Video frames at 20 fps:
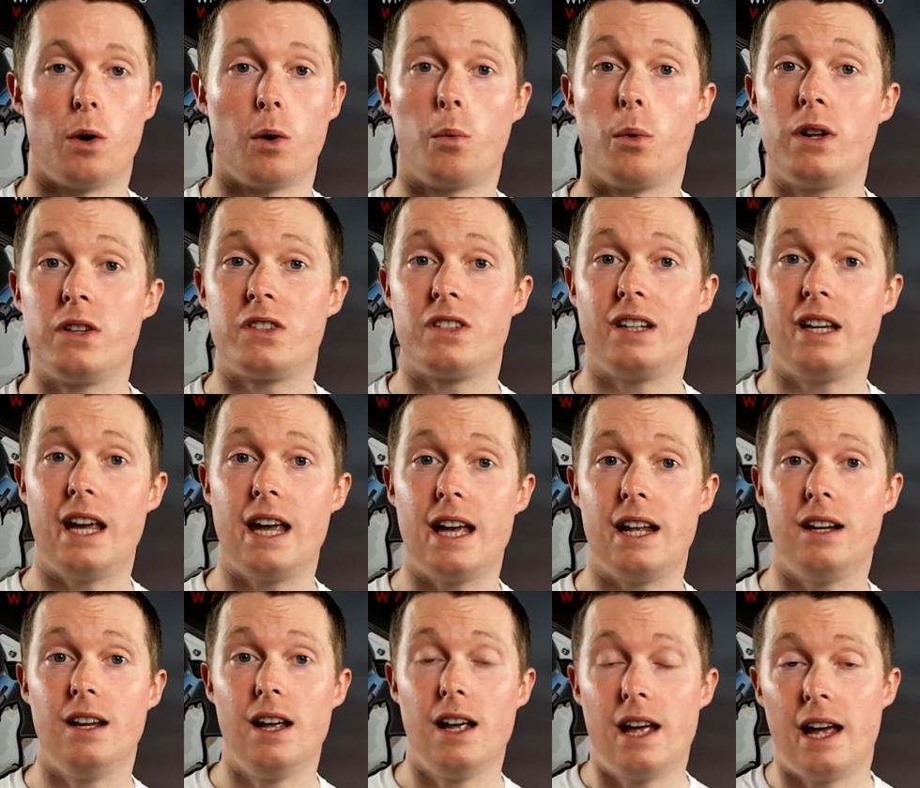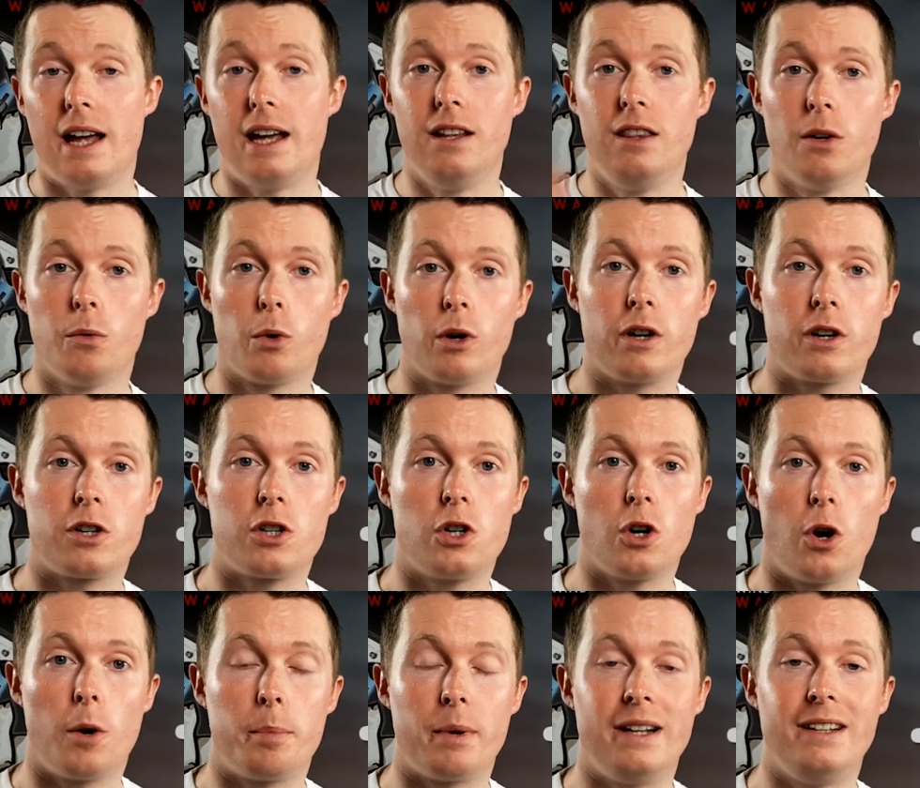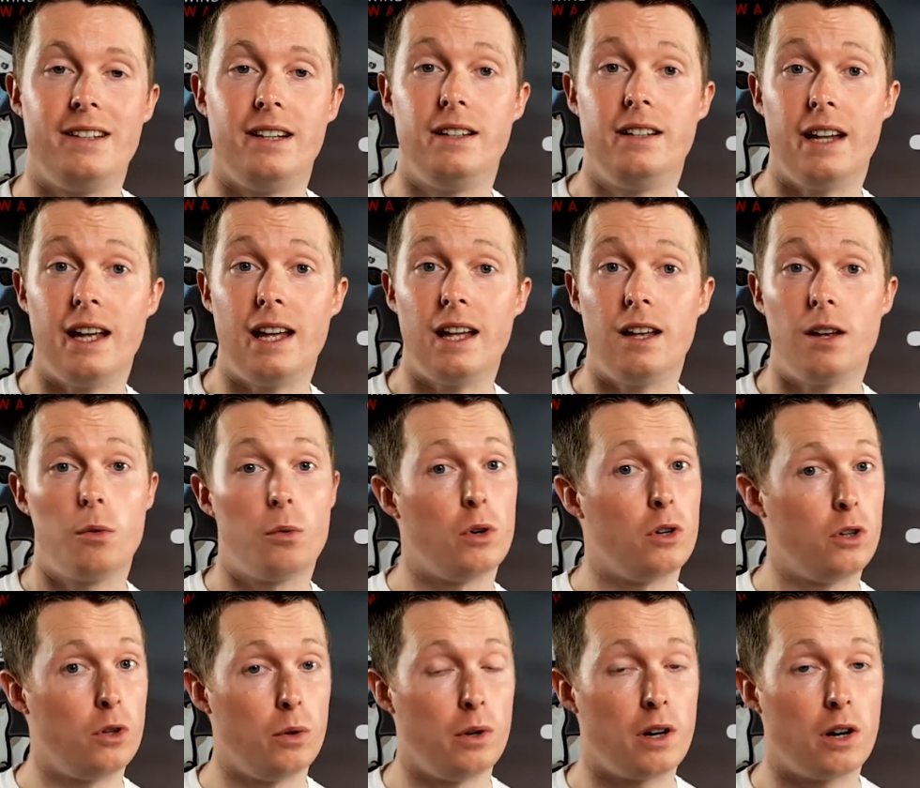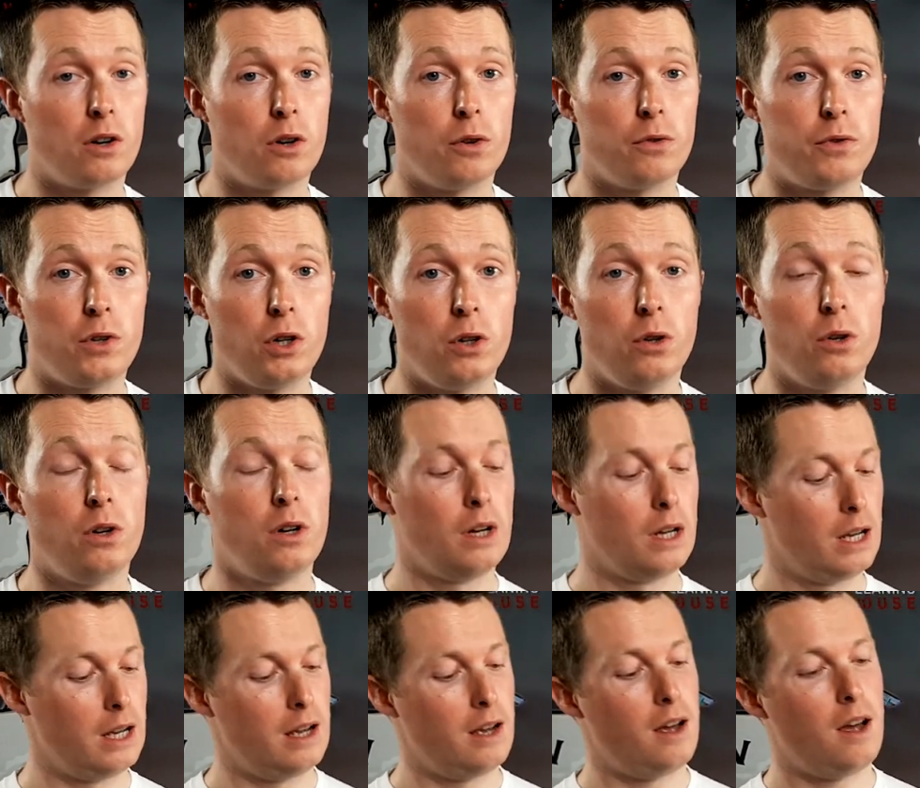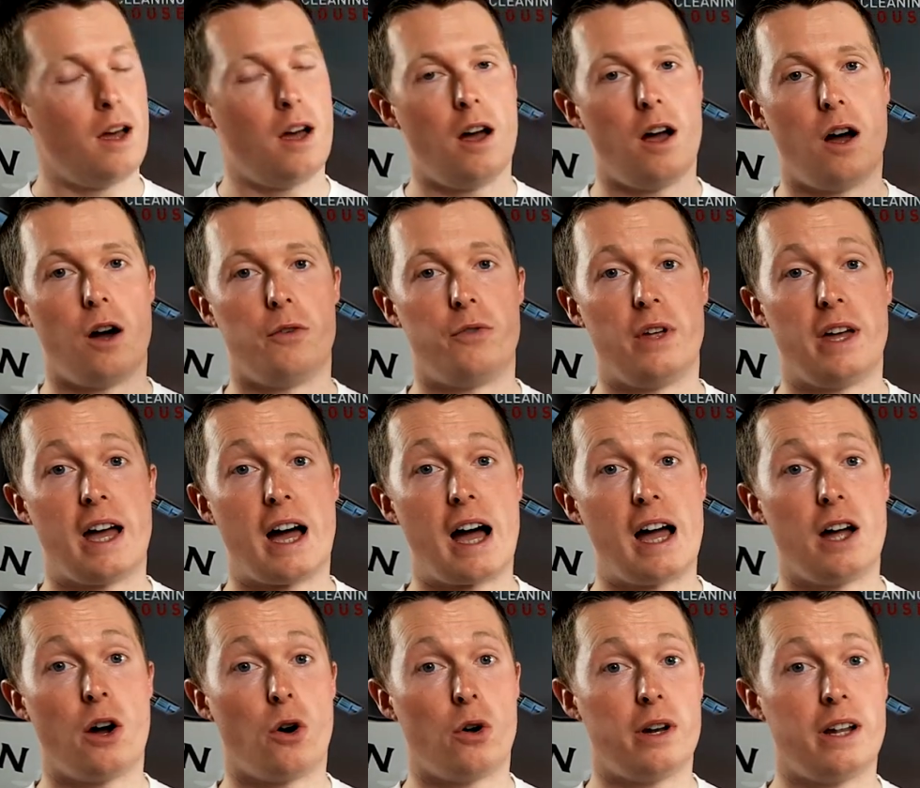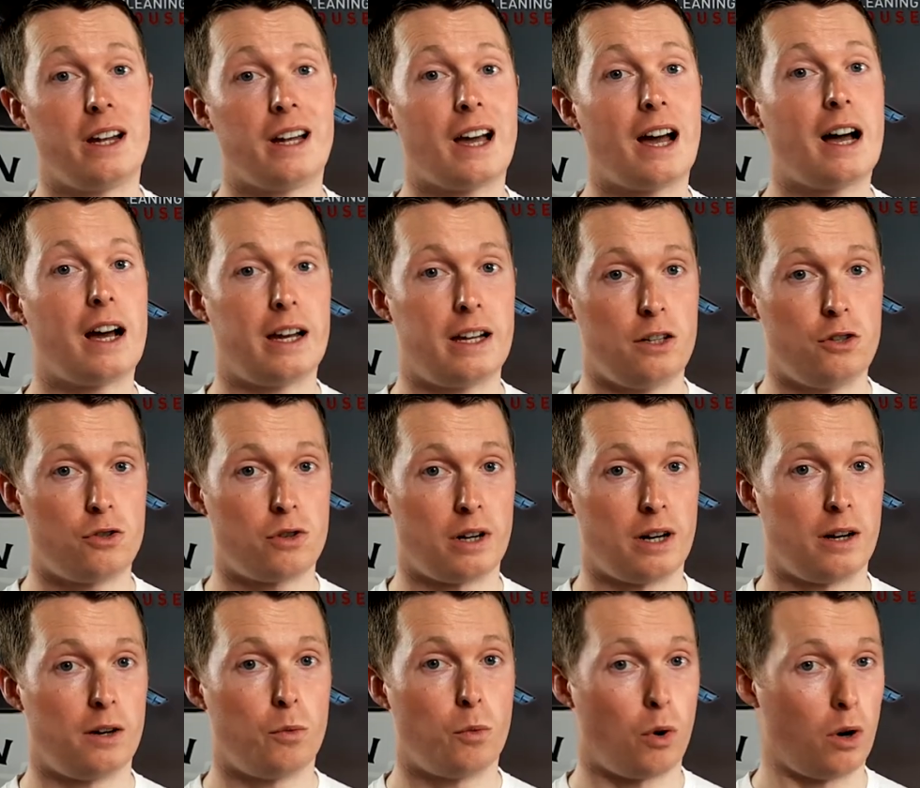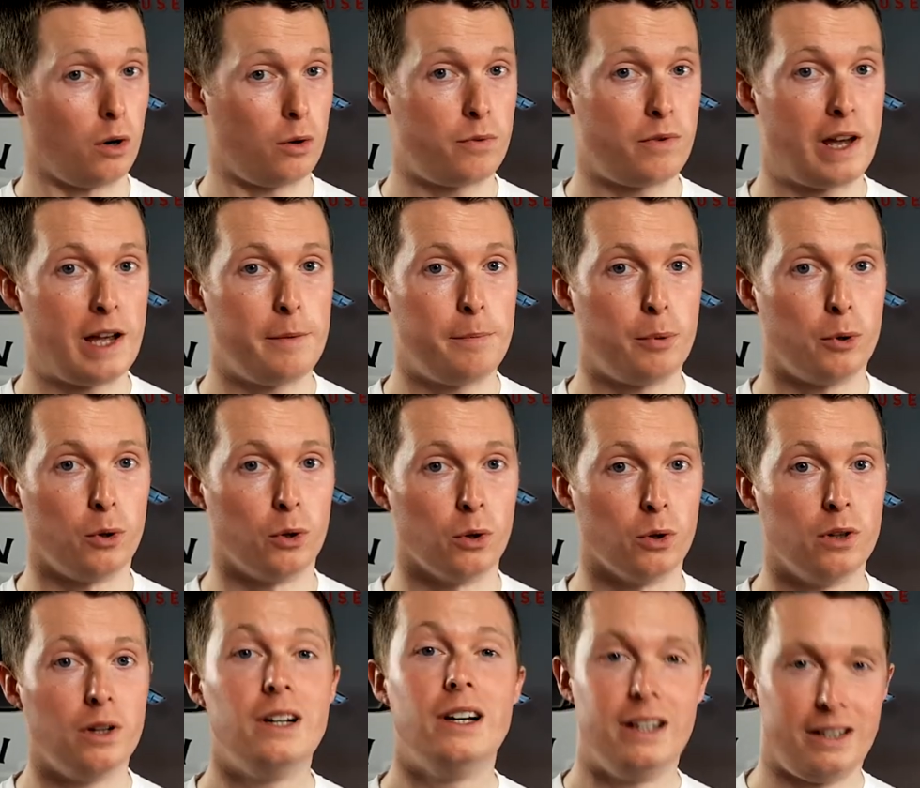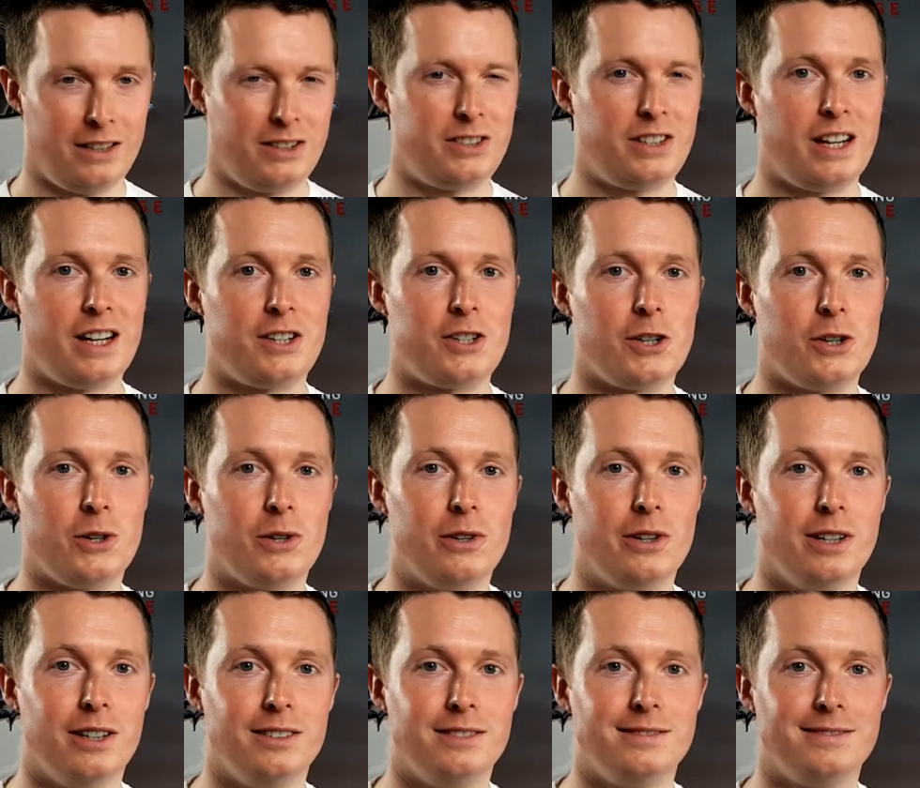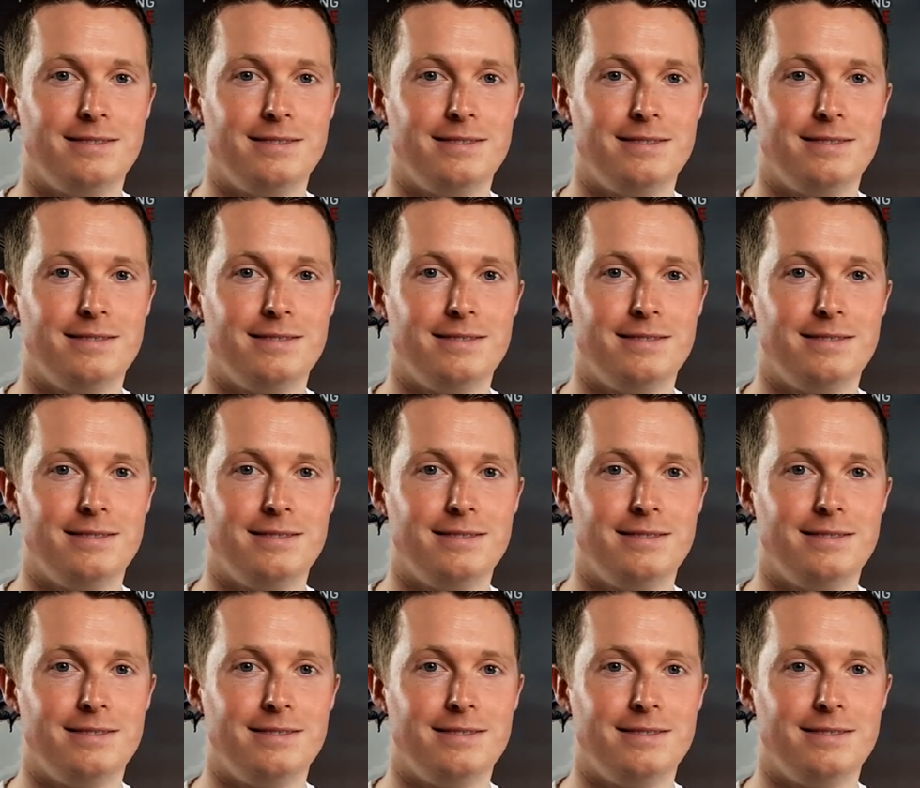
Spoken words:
We're once again in the workshop, and today we're doing a review of the Ionic Hydra waterfed pole. Stay tuned.